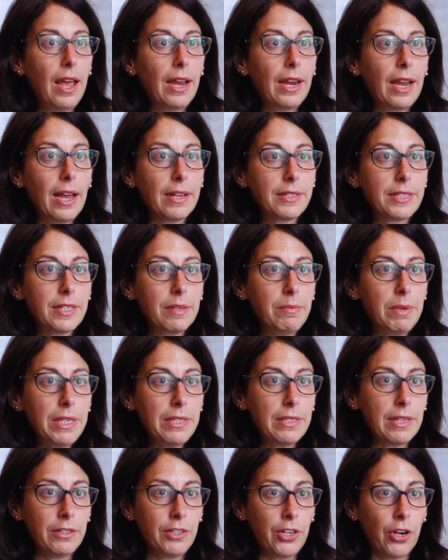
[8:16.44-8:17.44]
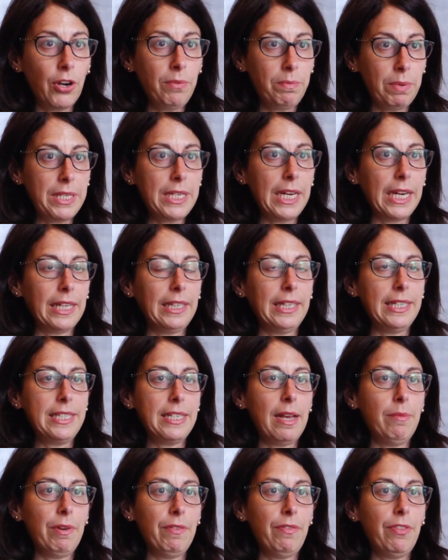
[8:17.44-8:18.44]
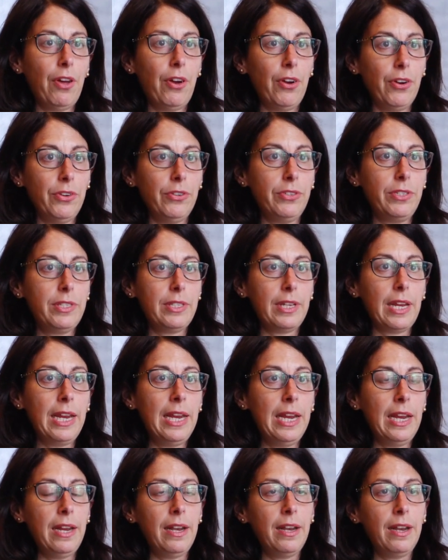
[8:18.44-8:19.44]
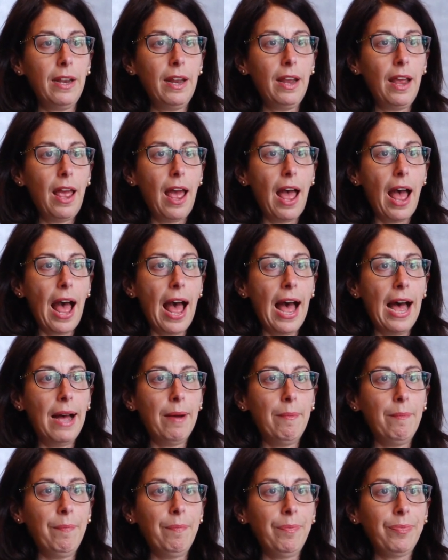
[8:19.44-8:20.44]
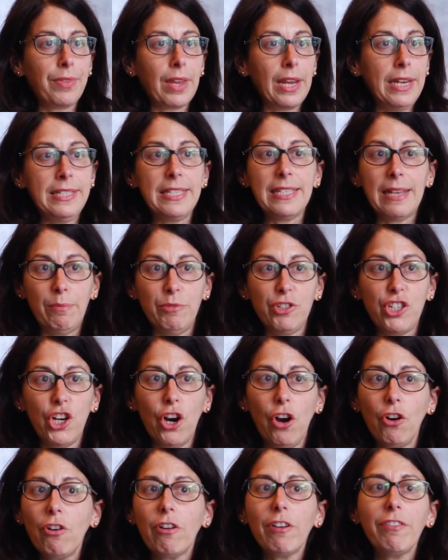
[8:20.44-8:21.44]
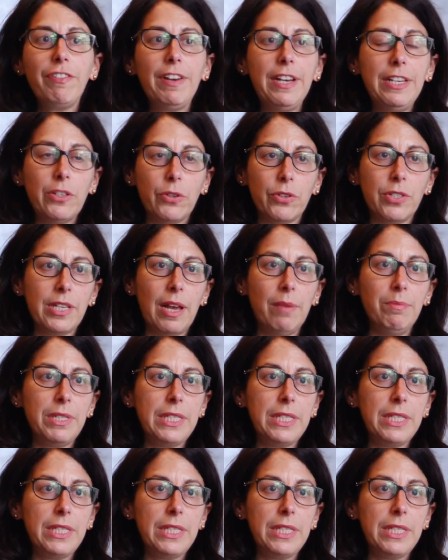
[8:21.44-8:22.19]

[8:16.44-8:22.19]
customers, and particularly some of those in some geographies or some